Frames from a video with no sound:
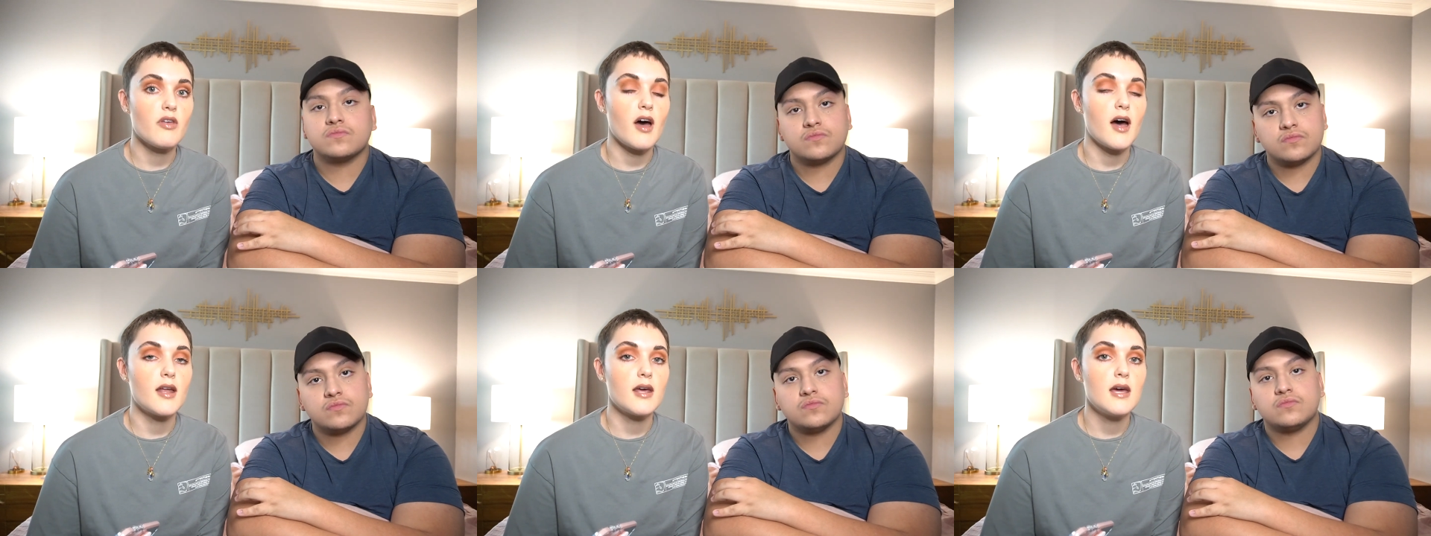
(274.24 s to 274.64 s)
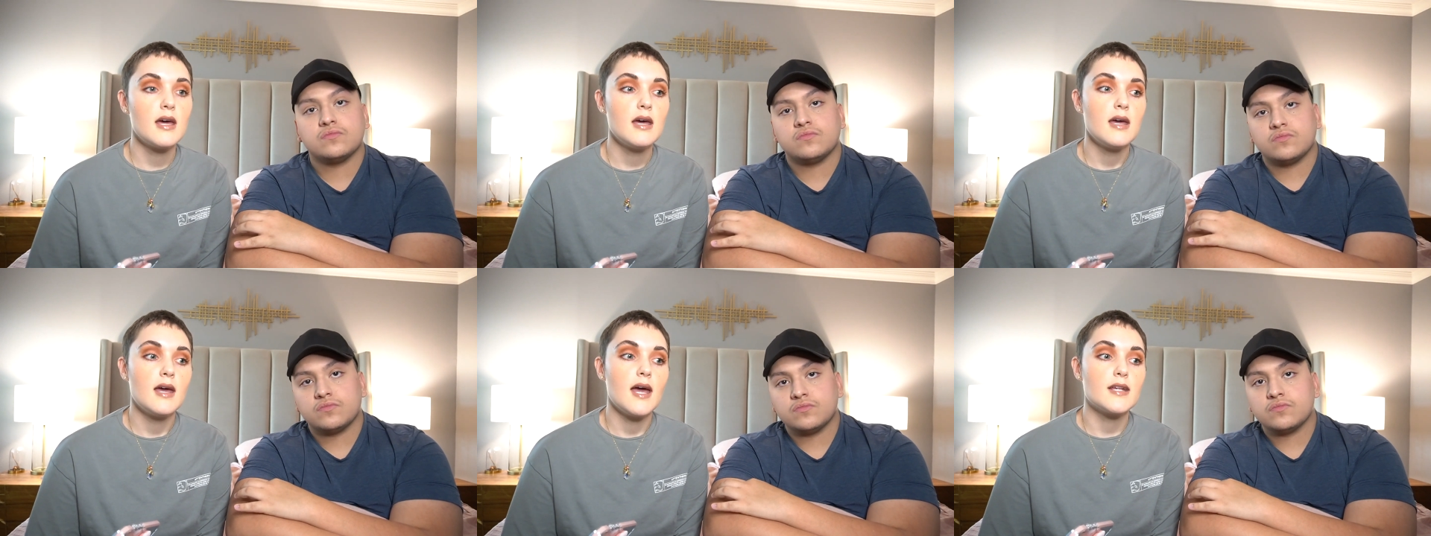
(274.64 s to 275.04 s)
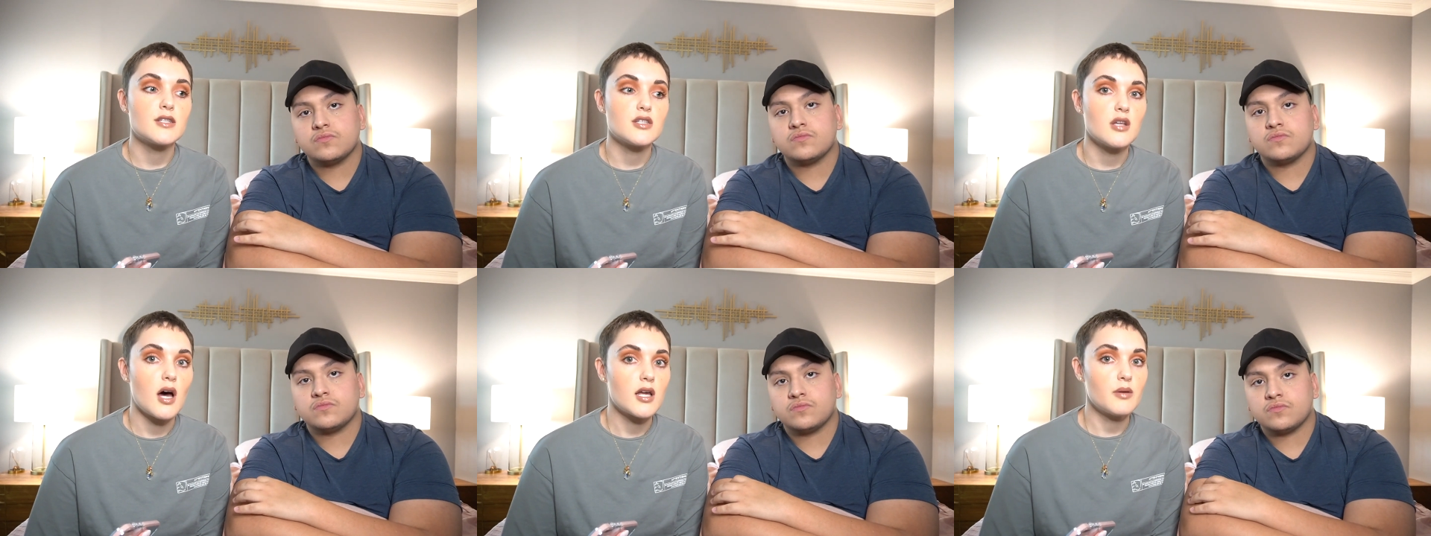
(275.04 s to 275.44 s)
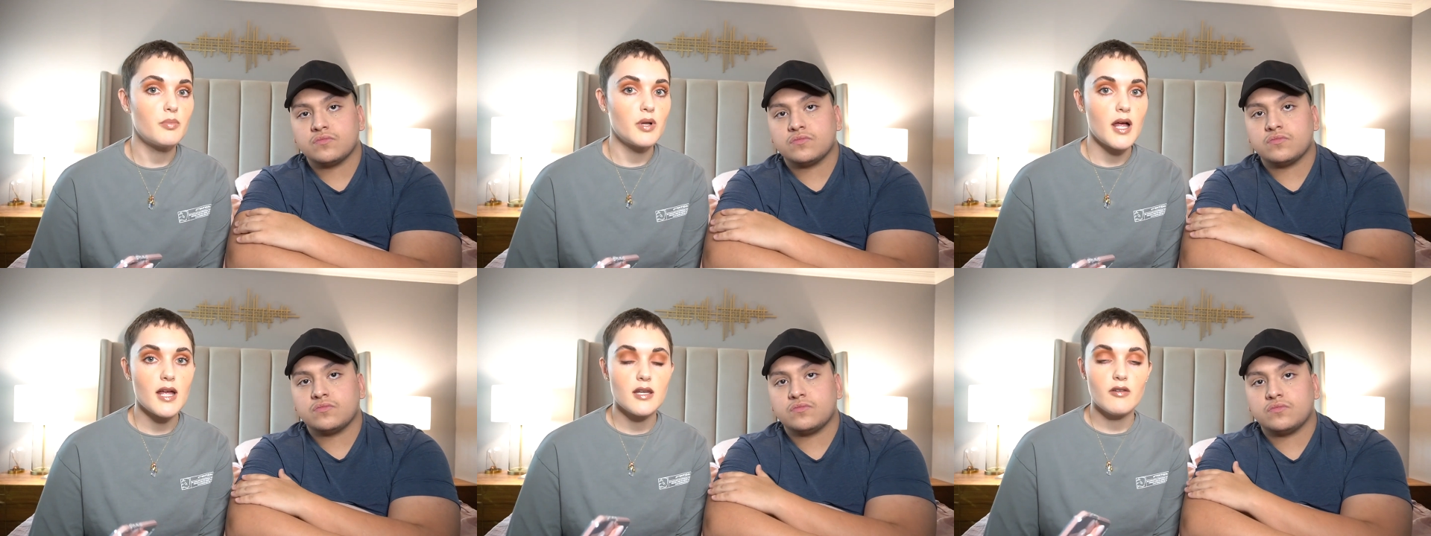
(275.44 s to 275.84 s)
Speaker 1: that it's not a
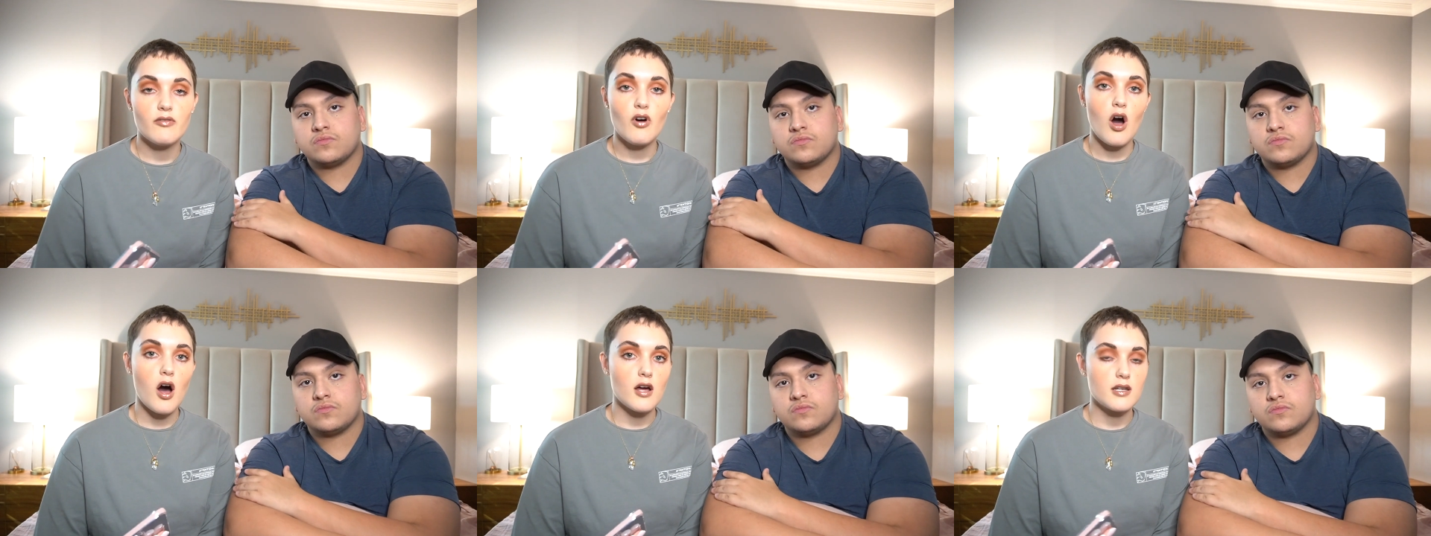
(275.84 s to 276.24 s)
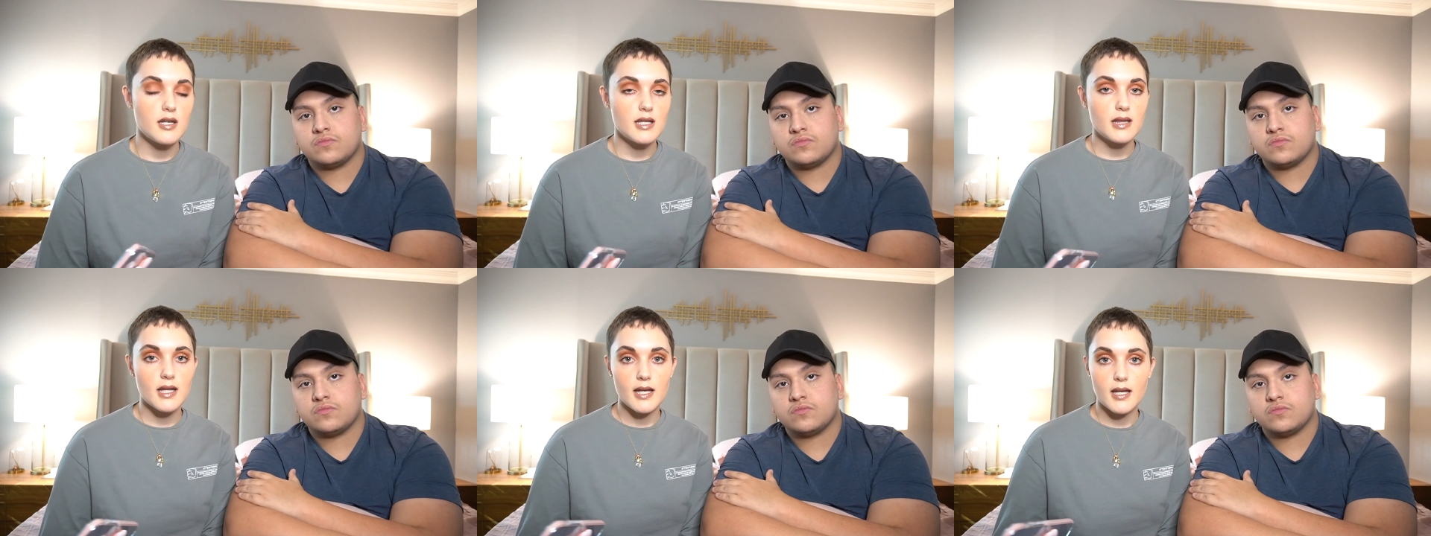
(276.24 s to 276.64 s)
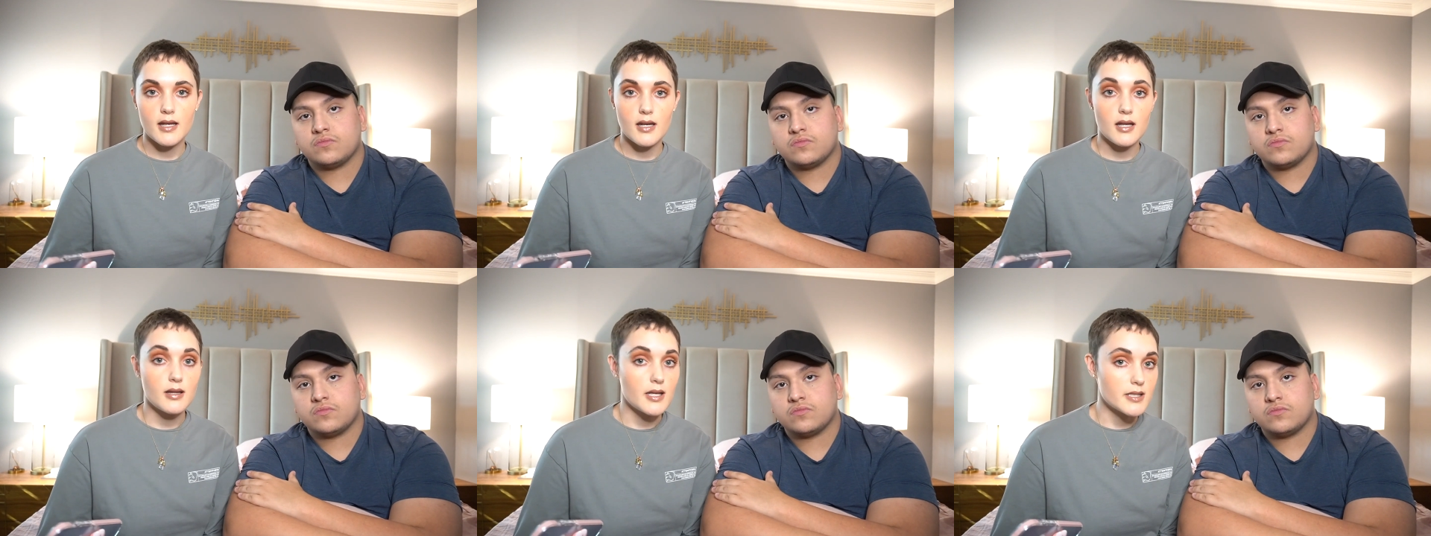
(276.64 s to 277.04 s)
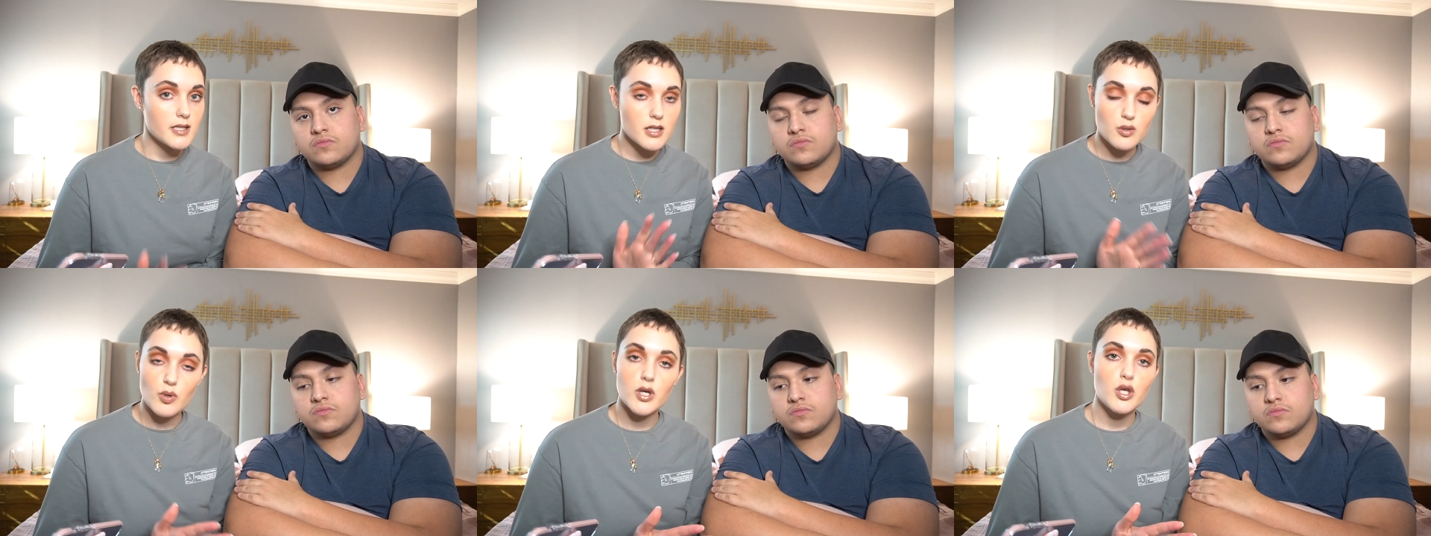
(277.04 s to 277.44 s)
blend of cotton and linen
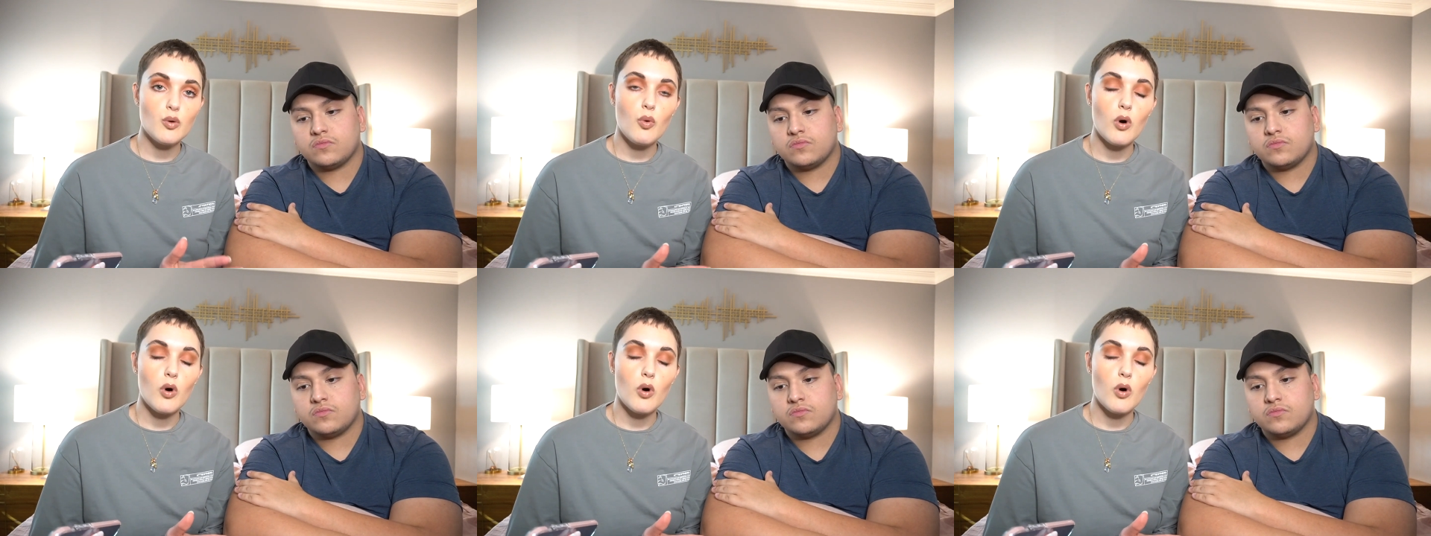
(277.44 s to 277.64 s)
unless it's what you